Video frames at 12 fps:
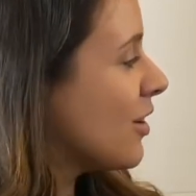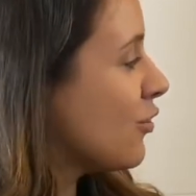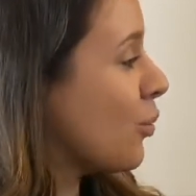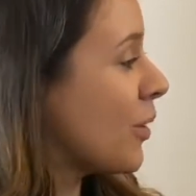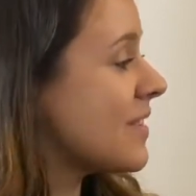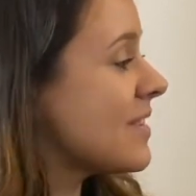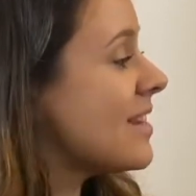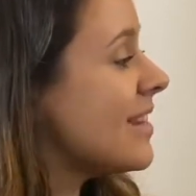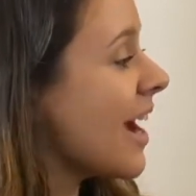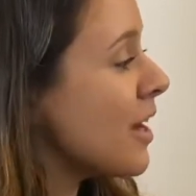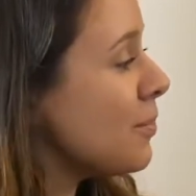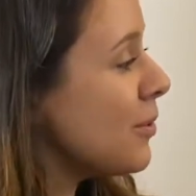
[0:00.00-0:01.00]
"'Twas the
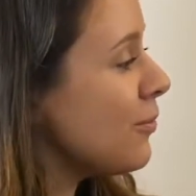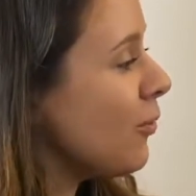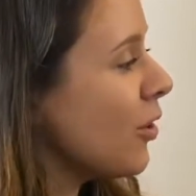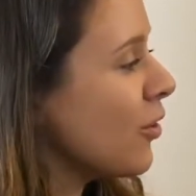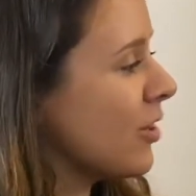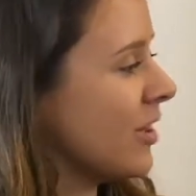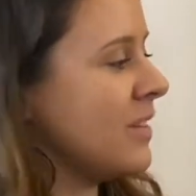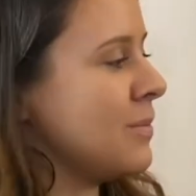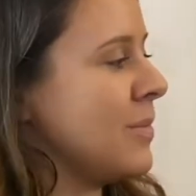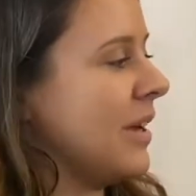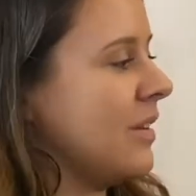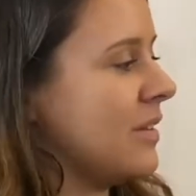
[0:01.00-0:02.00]
night before
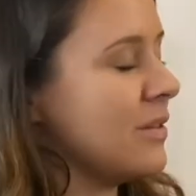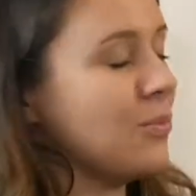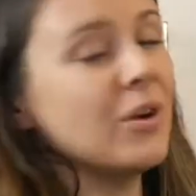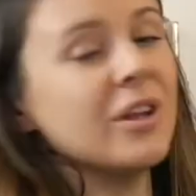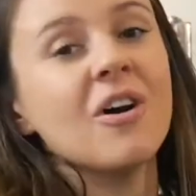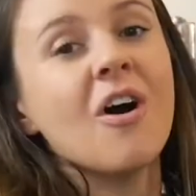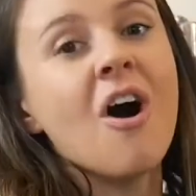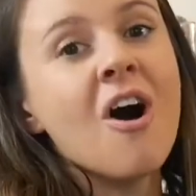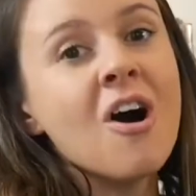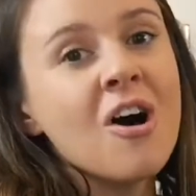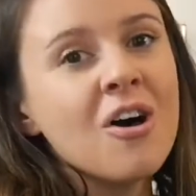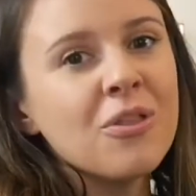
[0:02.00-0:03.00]
Christmas, when
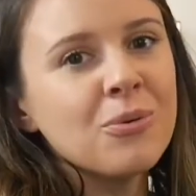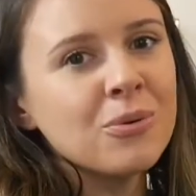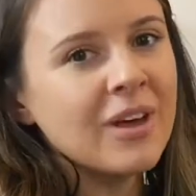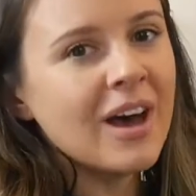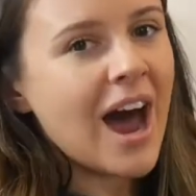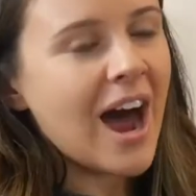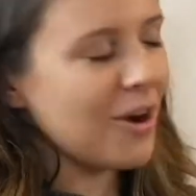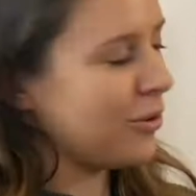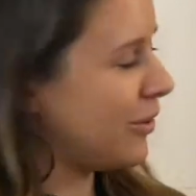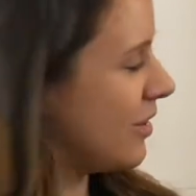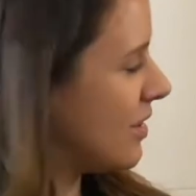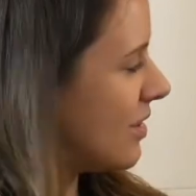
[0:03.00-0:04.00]
all through the
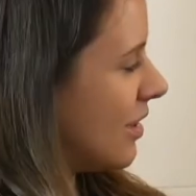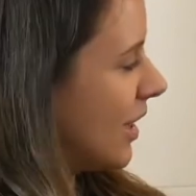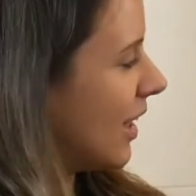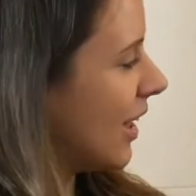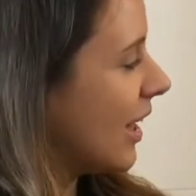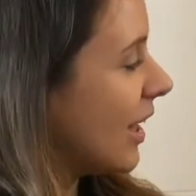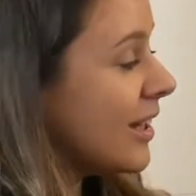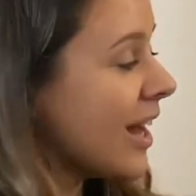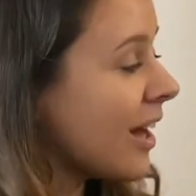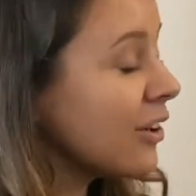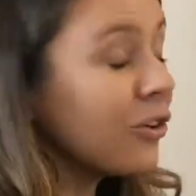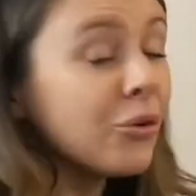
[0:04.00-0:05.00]
house
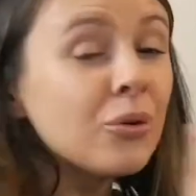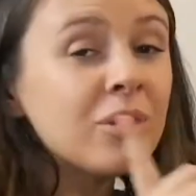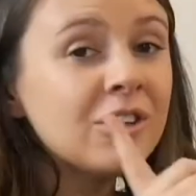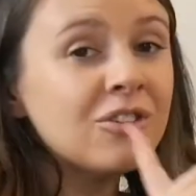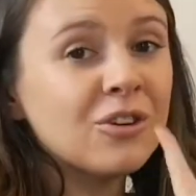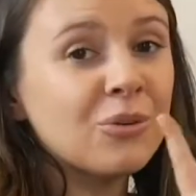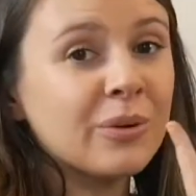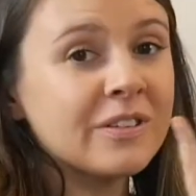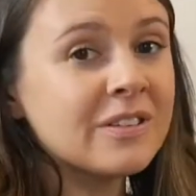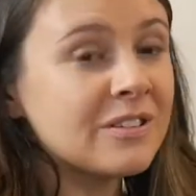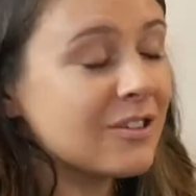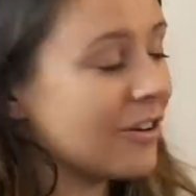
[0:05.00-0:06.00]
not a creature
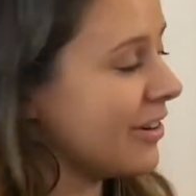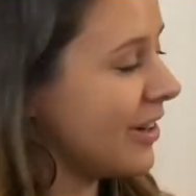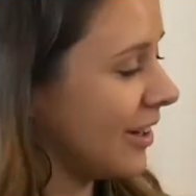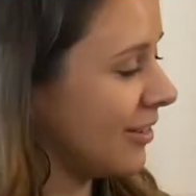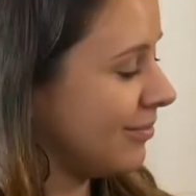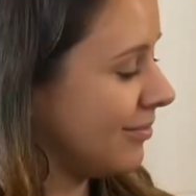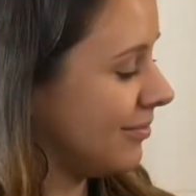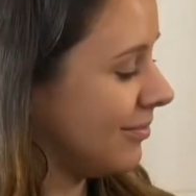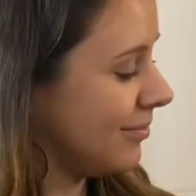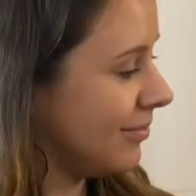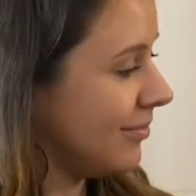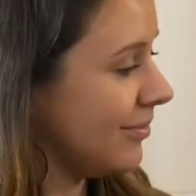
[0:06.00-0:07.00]
was stirring,
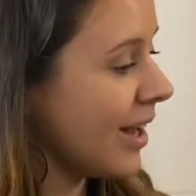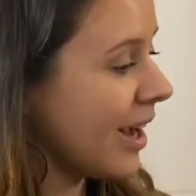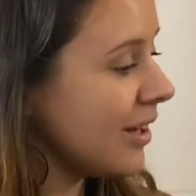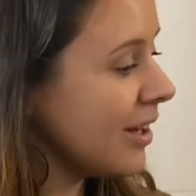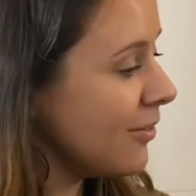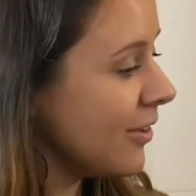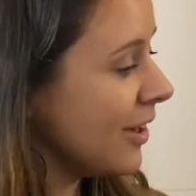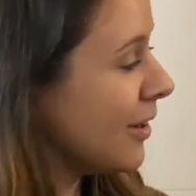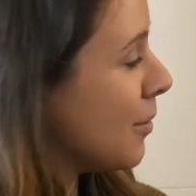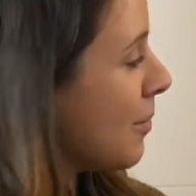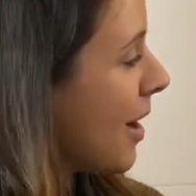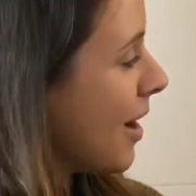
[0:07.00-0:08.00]
not even
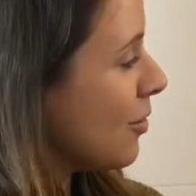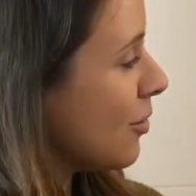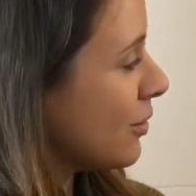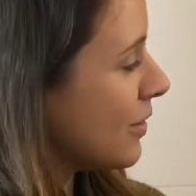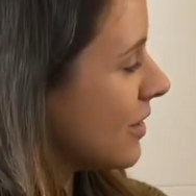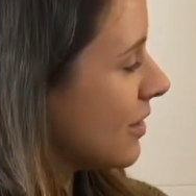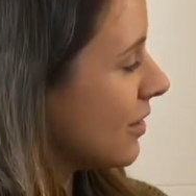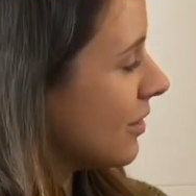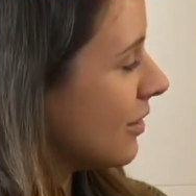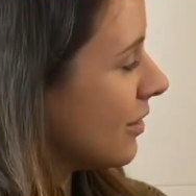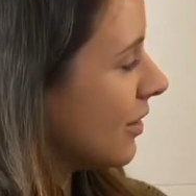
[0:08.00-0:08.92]
a mouse.